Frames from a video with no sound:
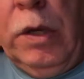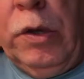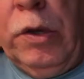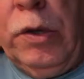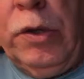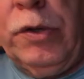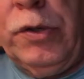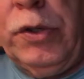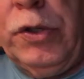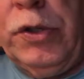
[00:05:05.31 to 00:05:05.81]

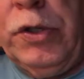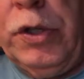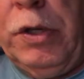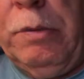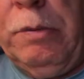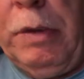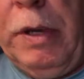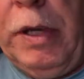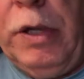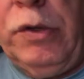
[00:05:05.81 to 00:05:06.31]
here's a G
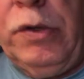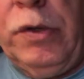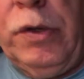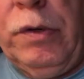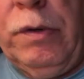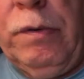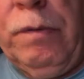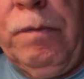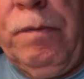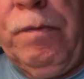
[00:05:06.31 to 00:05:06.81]

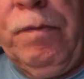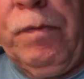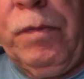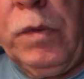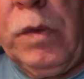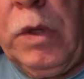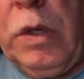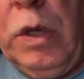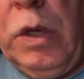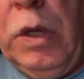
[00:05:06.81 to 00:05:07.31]
major,
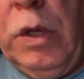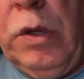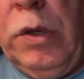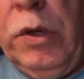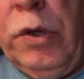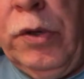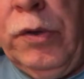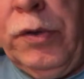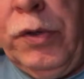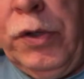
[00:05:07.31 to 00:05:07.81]

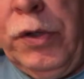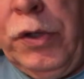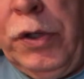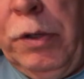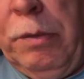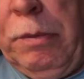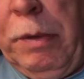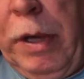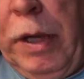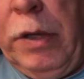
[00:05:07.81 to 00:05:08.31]
here's a
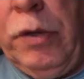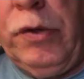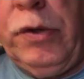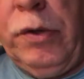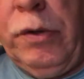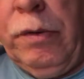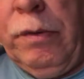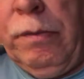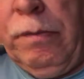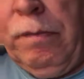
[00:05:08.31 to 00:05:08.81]
G
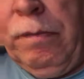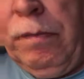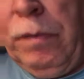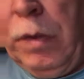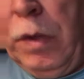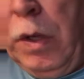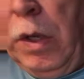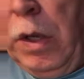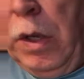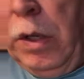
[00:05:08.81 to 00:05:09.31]
major,
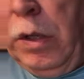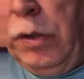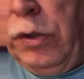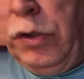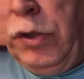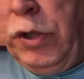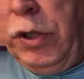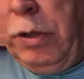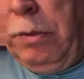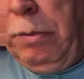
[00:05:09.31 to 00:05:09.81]

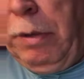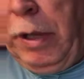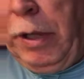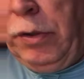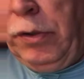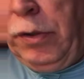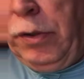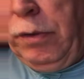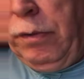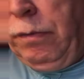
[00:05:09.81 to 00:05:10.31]
G
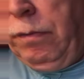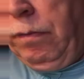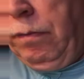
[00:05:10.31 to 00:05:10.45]
major,